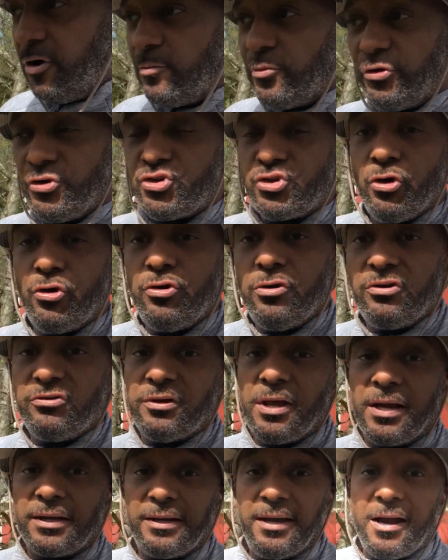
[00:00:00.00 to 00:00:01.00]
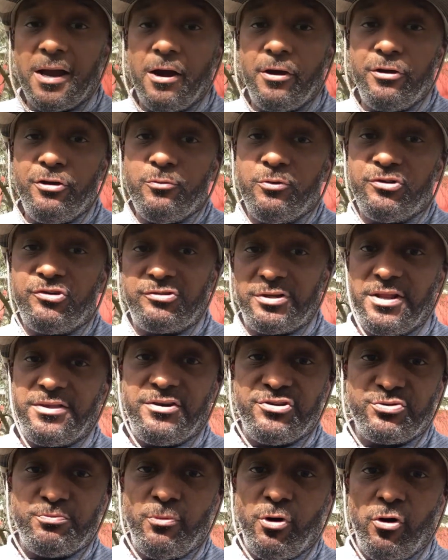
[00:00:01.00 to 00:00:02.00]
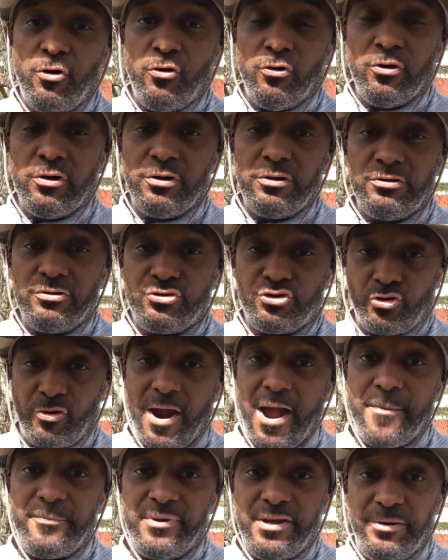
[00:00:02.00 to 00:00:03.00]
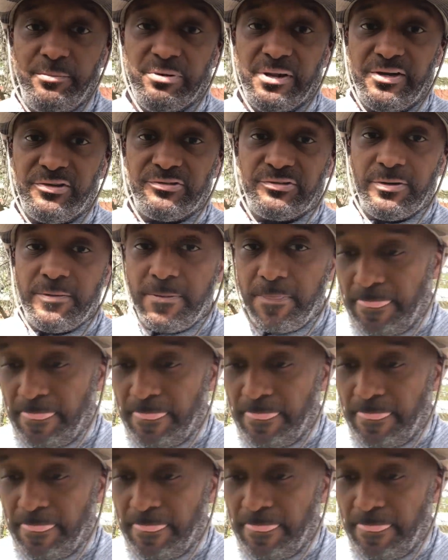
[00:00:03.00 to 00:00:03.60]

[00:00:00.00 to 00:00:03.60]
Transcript: I'm going to show you exactly how you would set this mole trap in place.